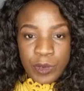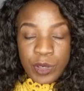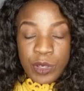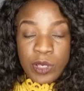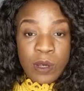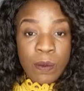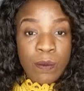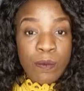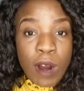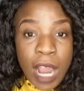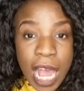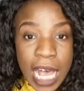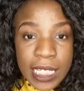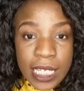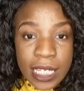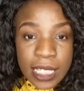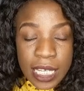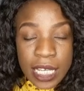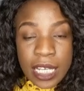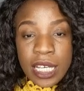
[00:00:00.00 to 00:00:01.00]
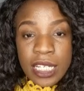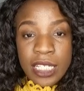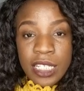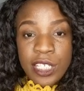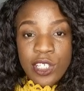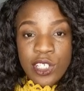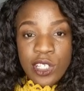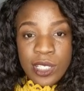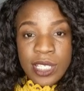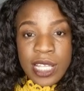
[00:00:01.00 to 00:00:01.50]
there's some processing
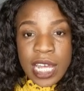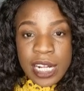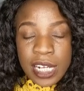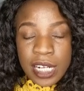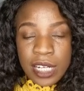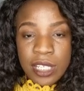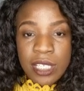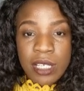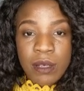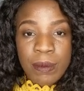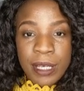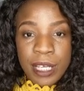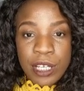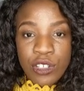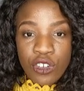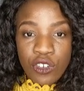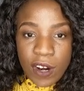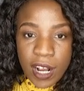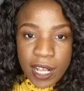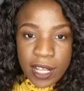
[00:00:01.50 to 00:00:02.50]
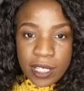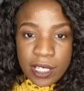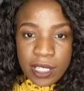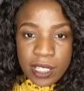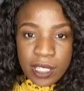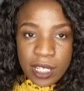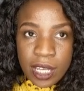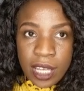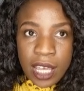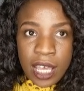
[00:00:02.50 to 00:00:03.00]
conditions that needed to be
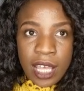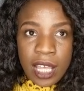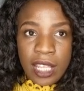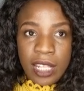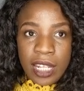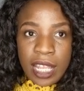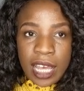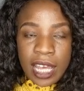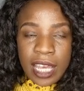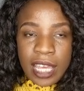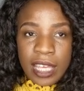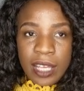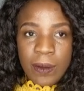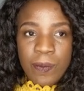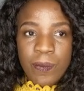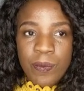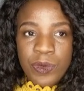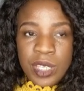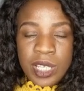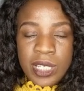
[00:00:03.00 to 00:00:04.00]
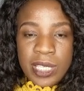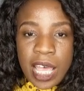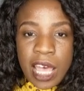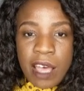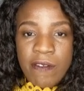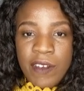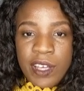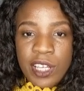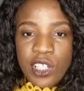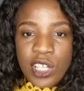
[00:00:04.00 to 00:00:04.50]
addressed, like this
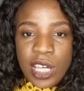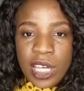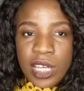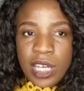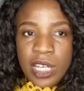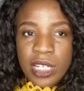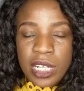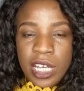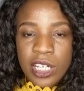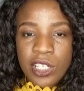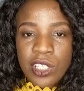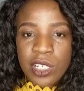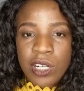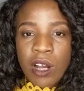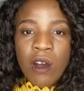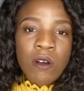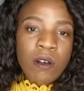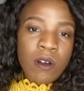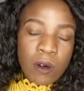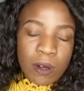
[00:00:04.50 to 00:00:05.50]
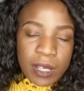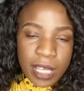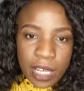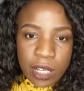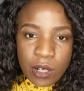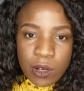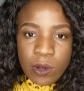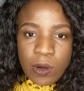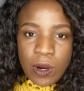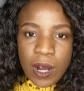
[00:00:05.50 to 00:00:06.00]
FHA connection. Oh,
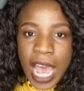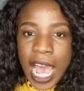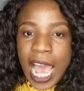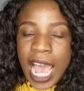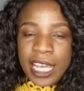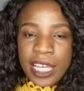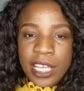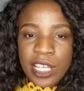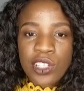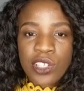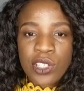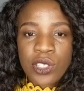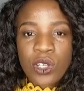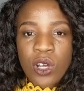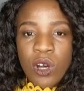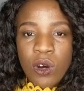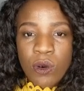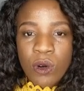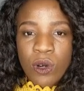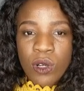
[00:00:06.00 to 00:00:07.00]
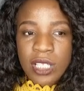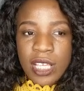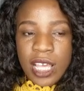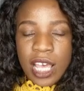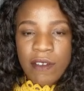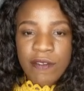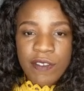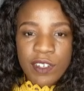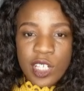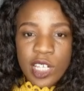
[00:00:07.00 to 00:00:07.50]
okay, cool. I can just go onto
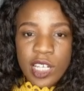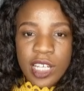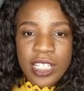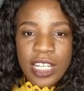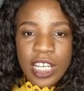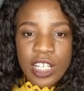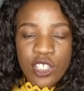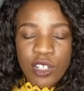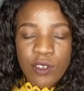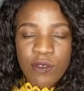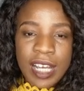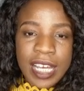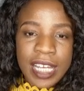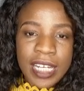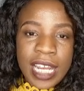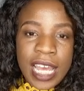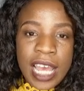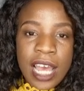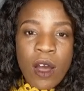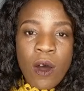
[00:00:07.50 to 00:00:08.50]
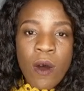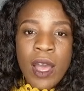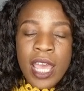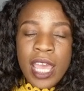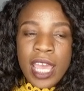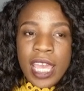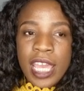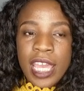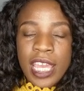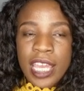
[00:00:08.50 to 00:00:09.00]
FHA connection right now
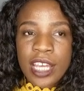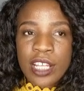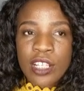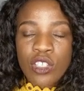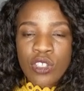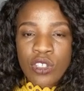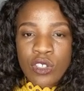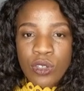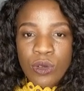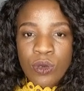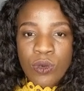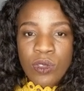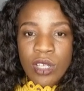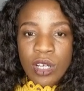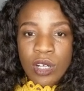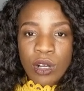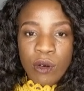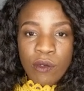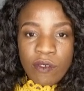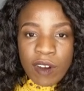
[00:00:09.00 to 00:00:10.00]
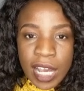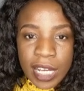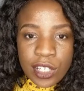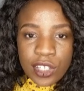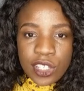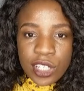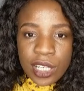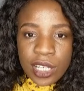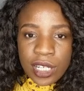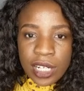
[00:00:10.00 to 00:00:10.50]
and do the
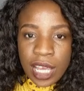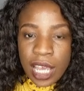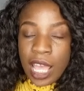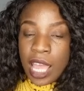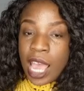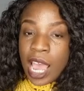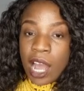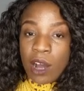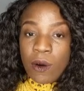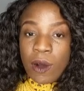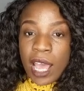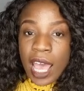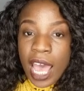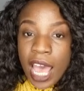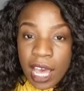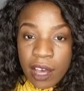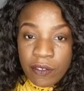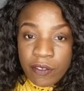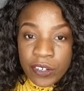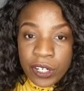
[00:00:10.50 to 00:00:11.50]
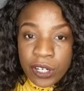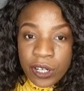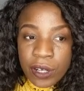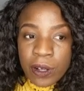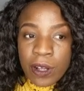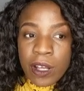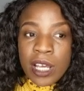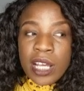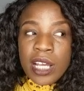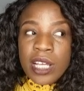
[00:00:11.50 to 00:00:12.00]
correction.
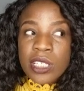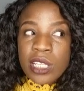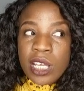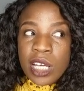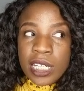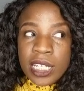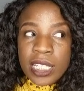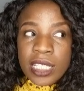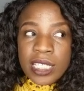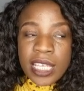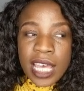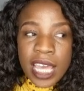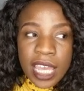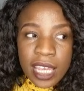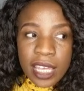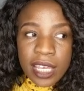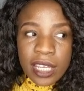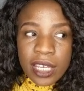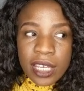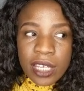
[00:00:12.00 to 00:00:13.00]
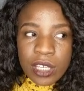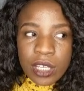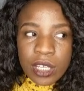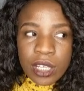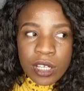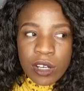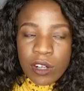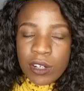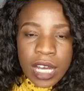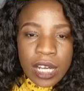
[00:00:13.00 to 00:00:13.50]
However, it's gonna take,
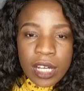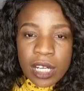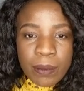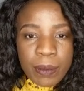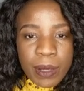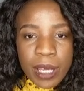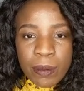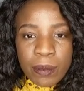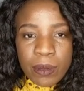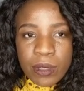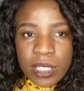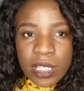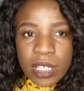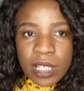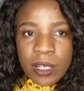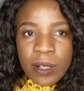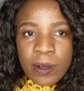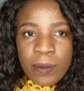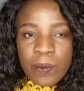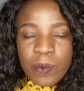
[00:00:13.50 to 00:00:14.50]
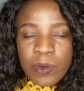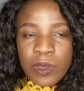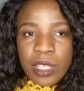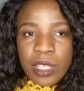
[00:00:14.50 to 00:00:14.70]
you're not gonna be able to